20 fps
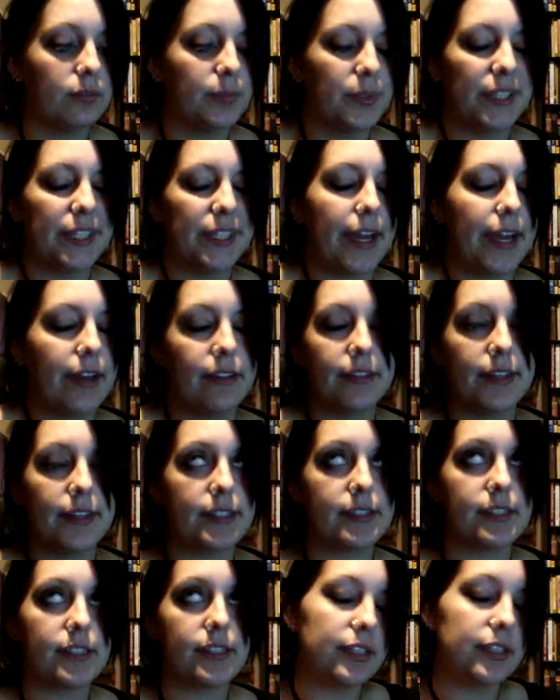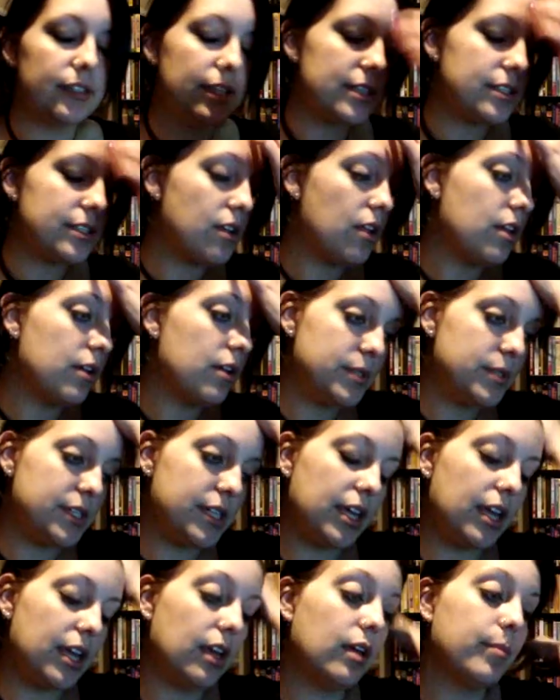But yeah, that's it. That's all I was
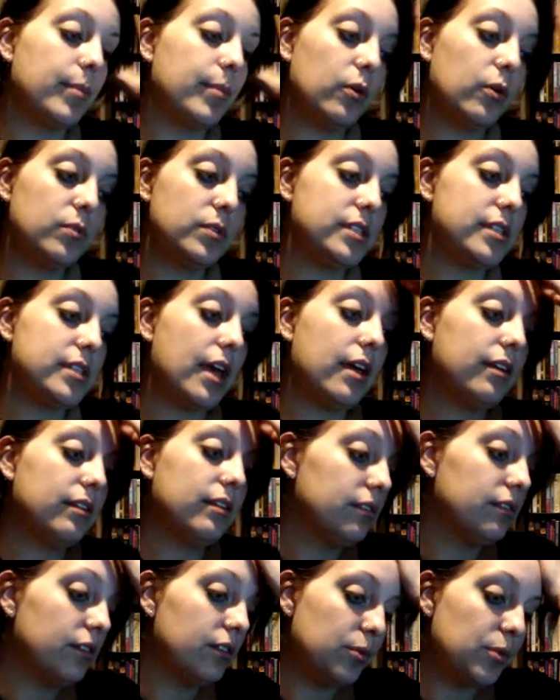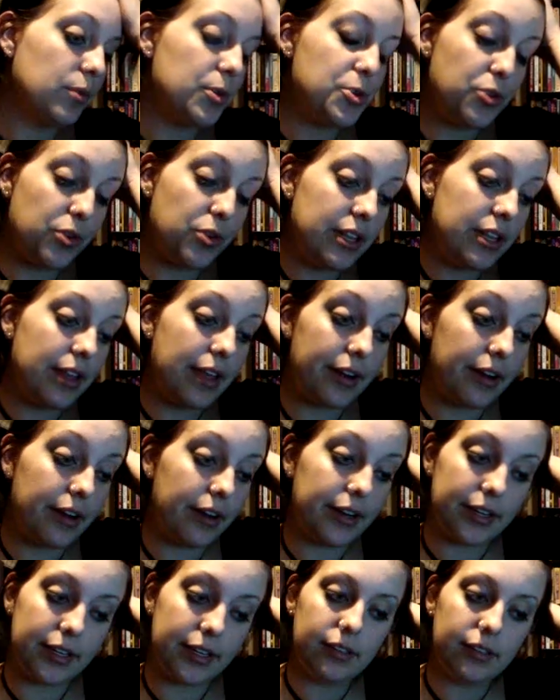thinking about, was that retreat letter
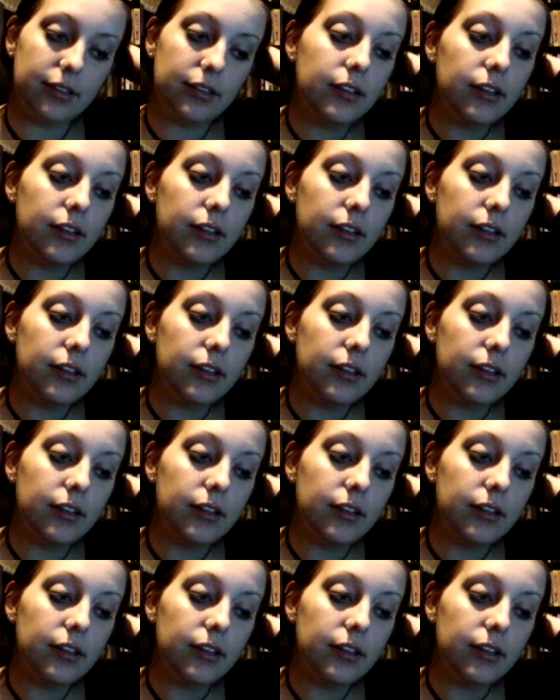in it.